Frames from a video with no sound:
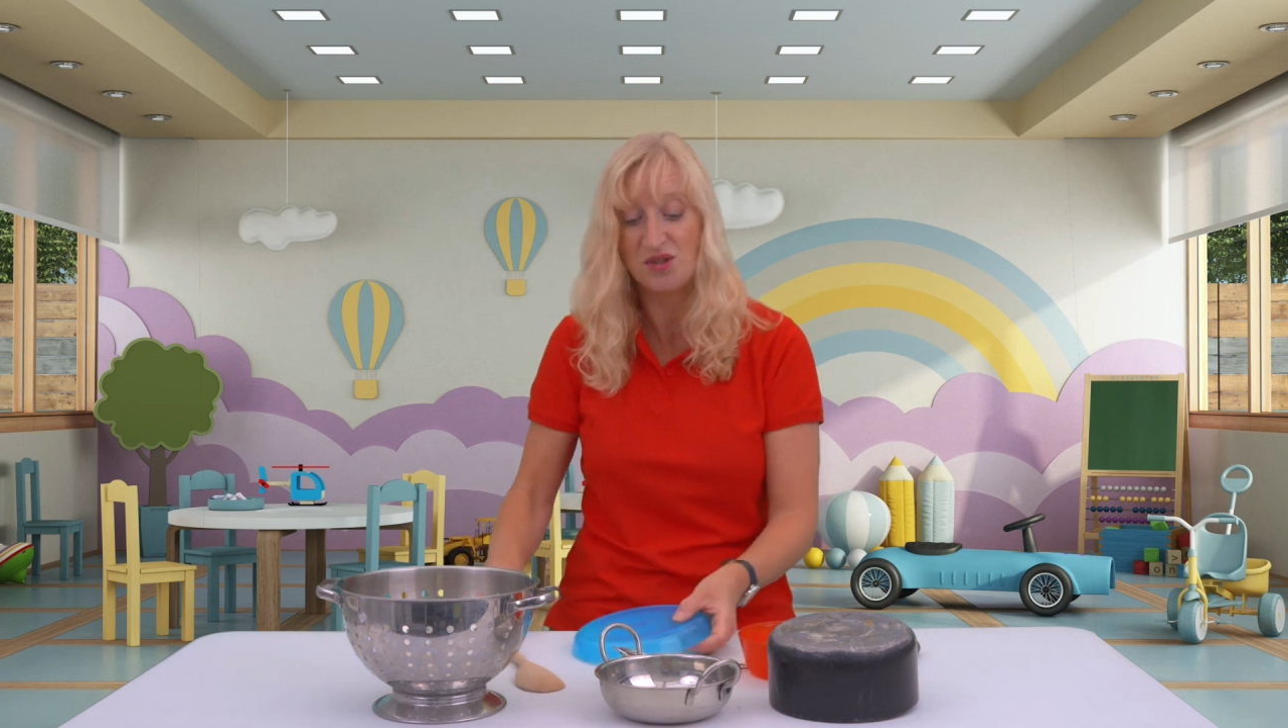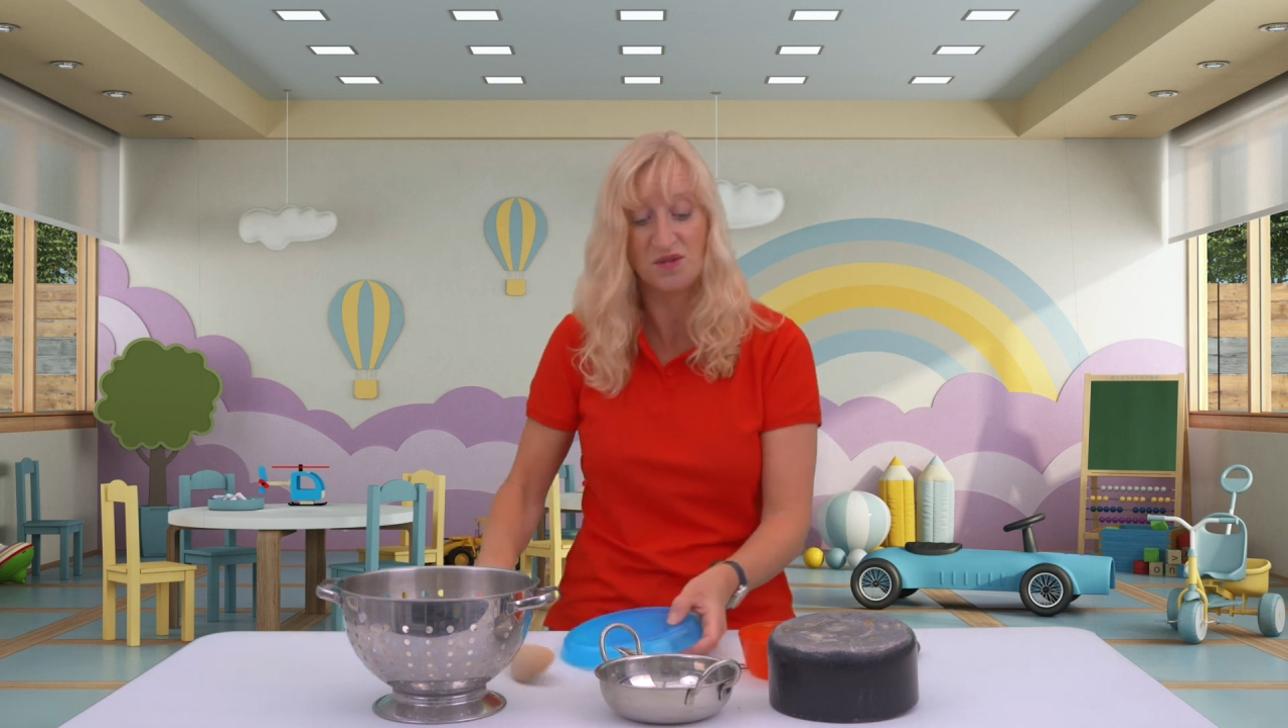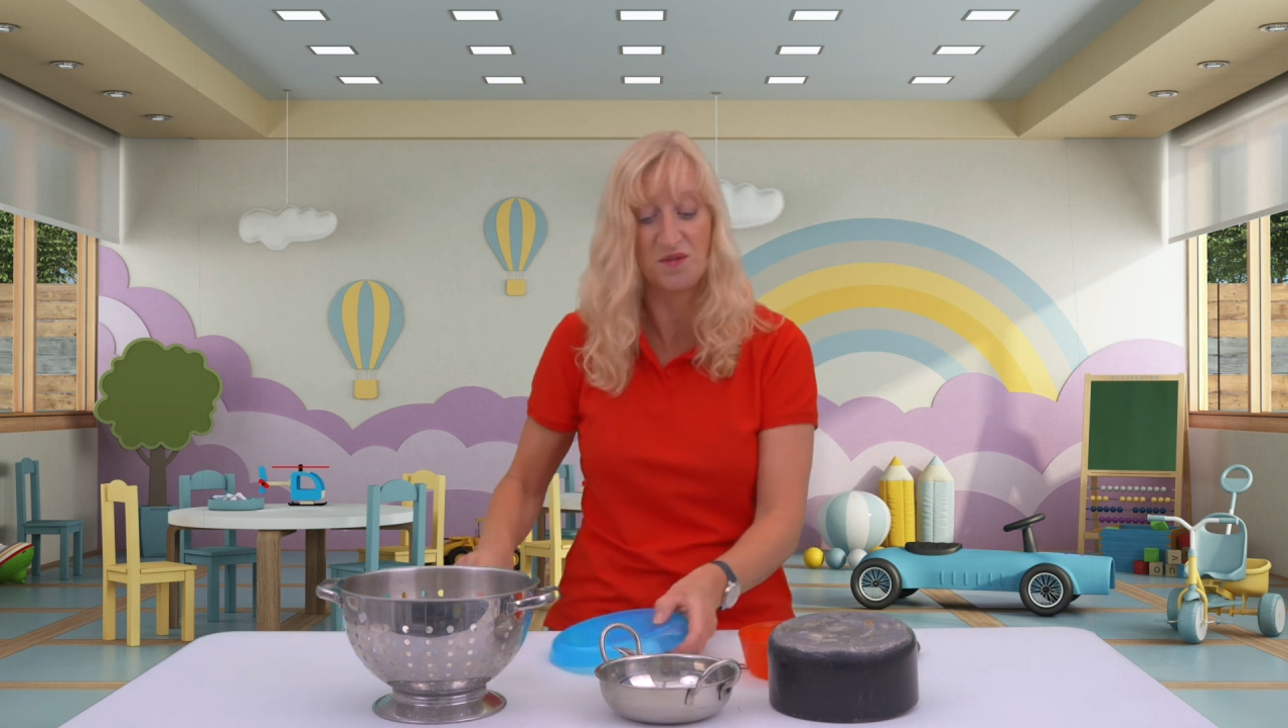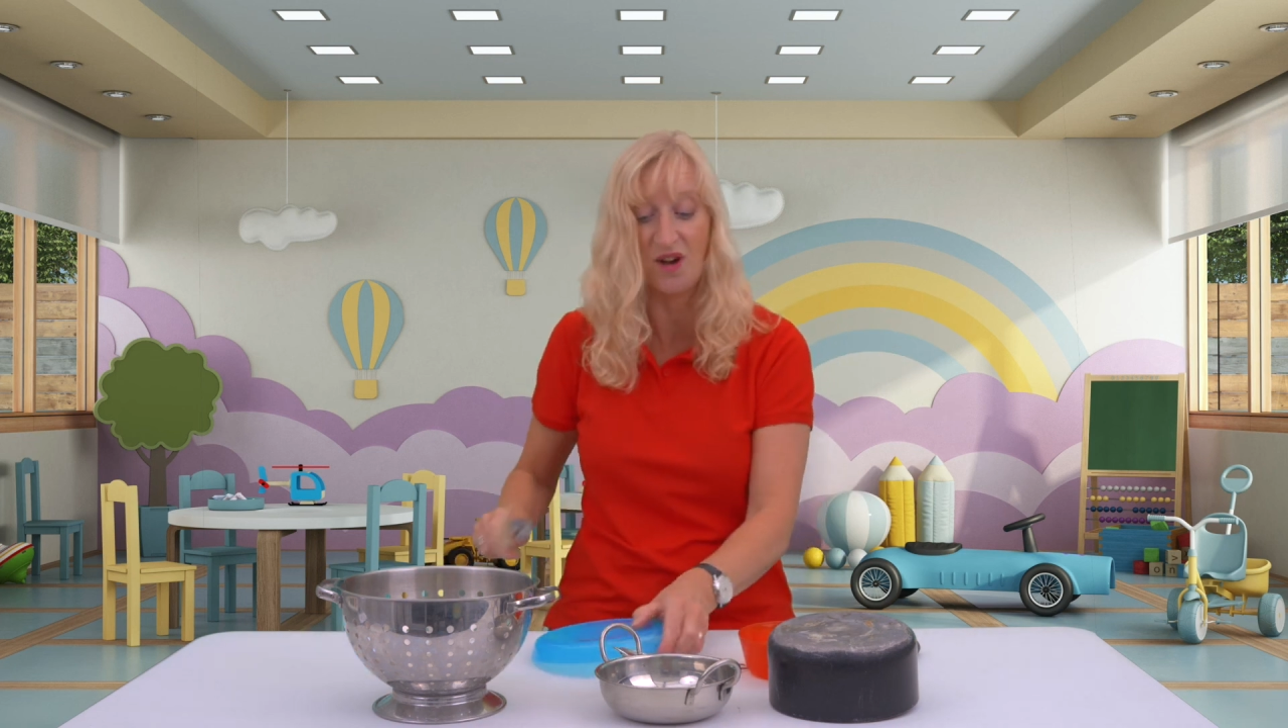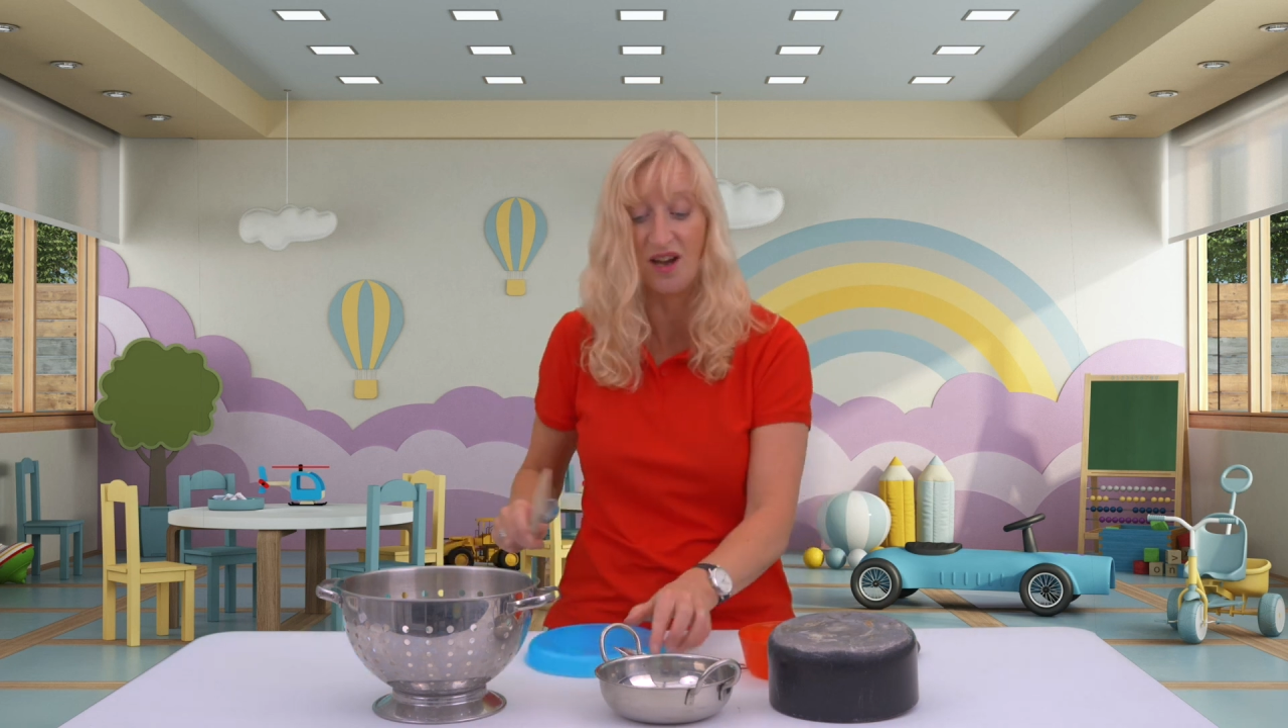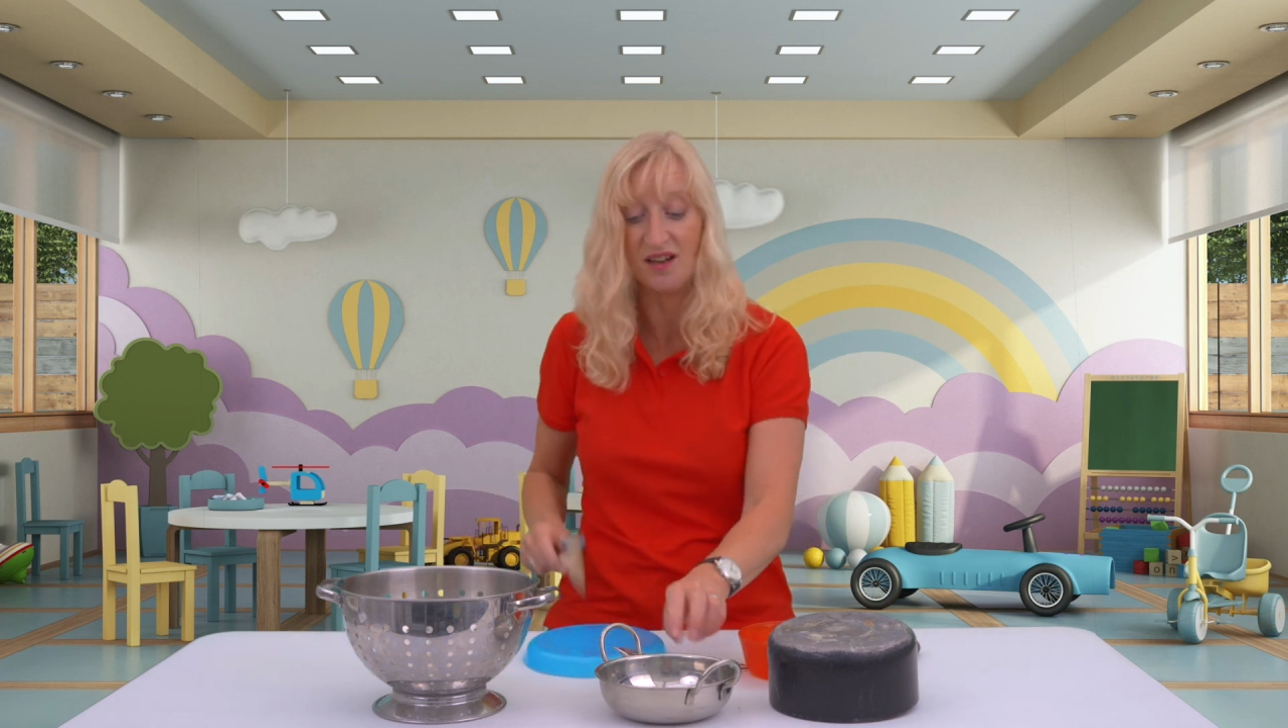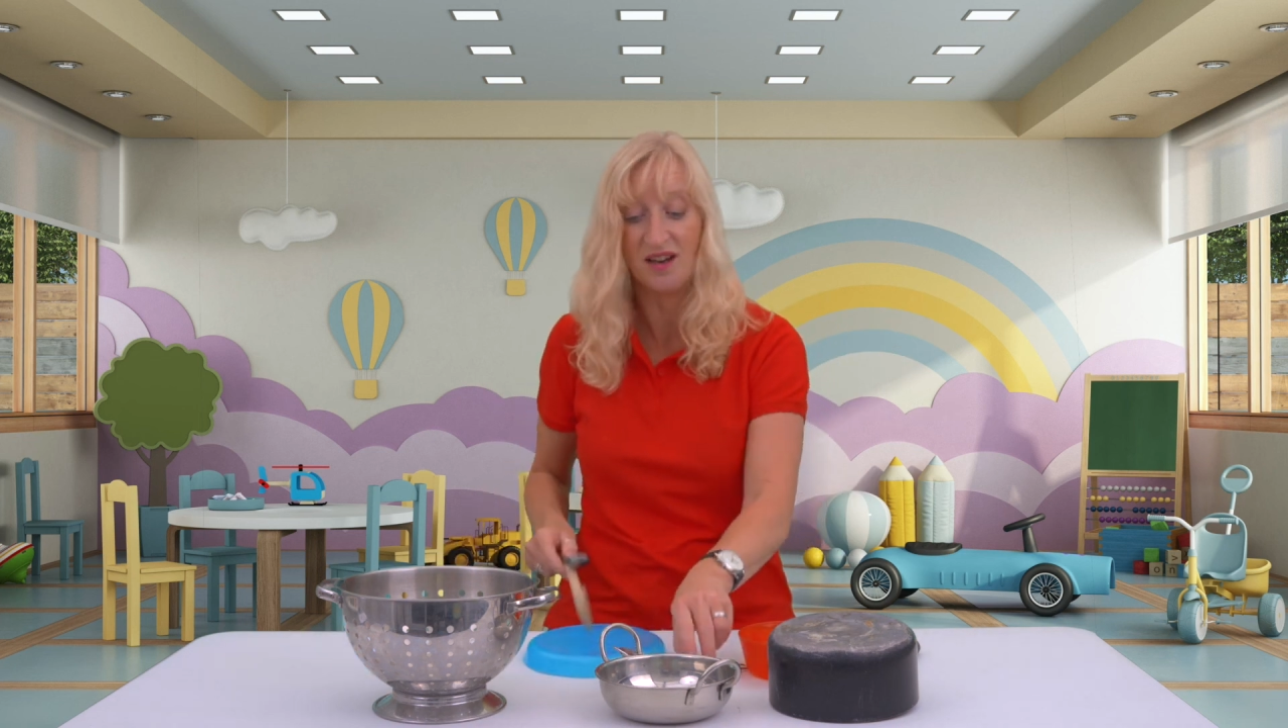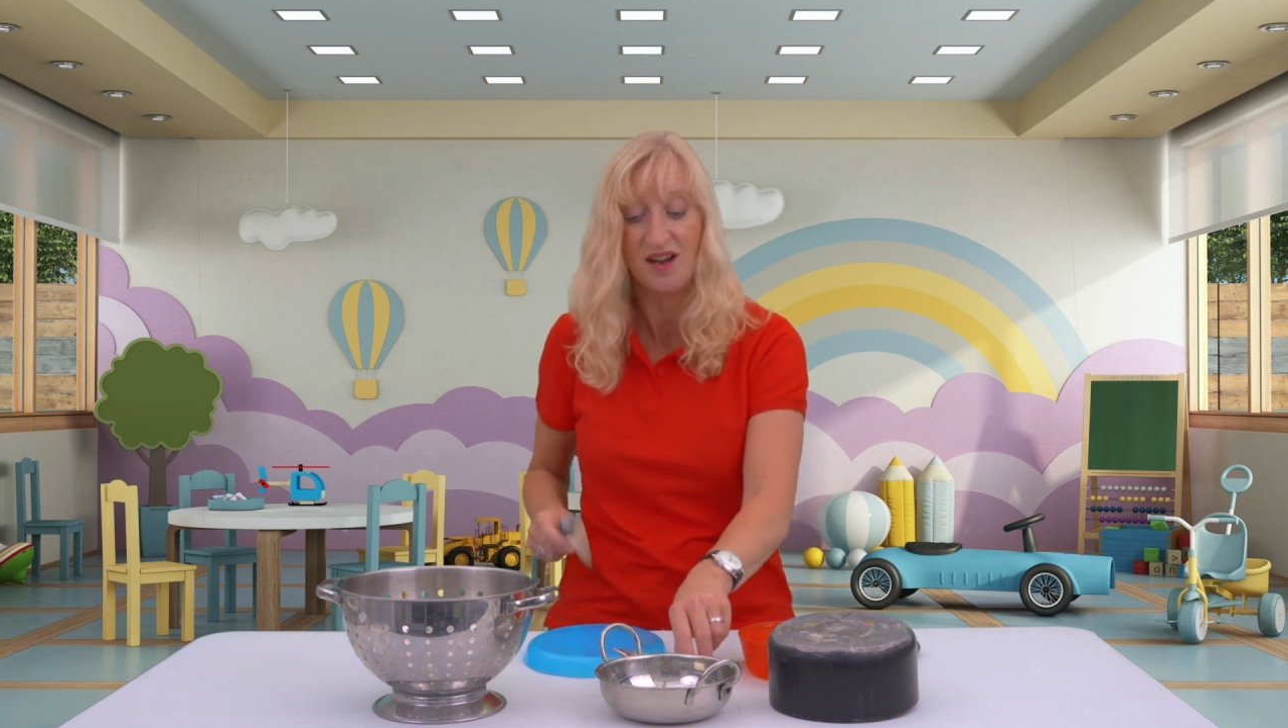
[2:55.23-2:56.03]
of fun